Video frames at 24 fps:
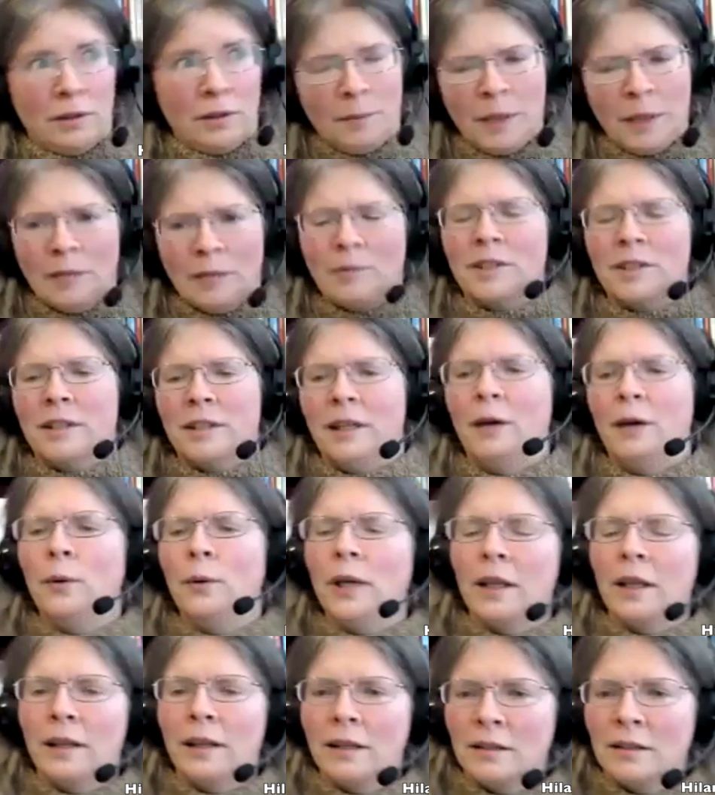be able to say, oh,
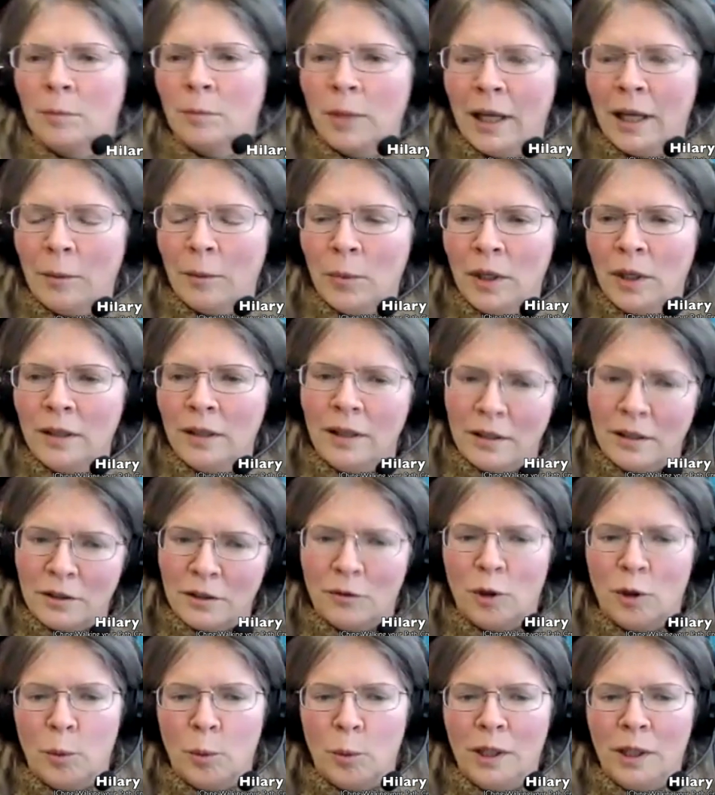yeah, that's a blackbird, that's a
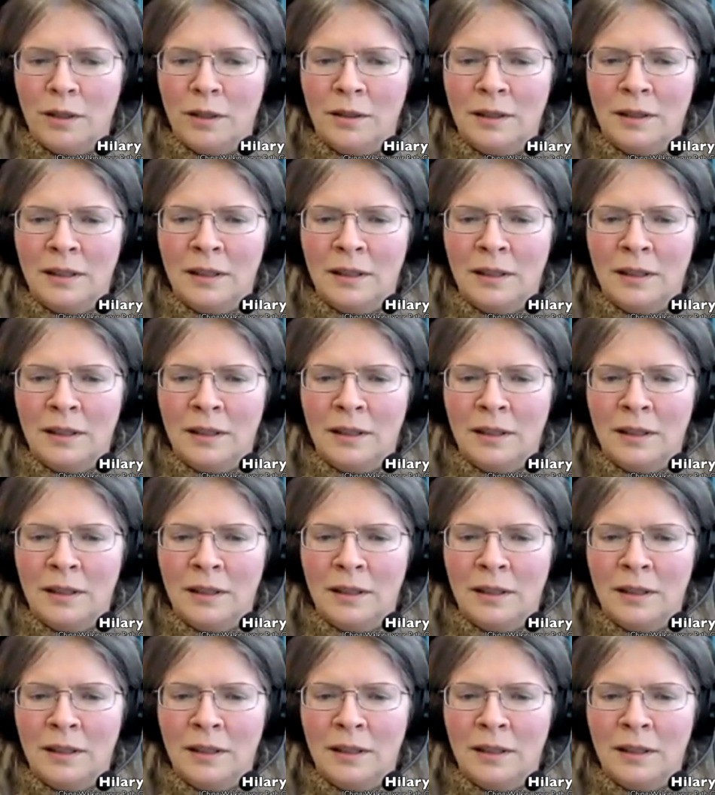robin.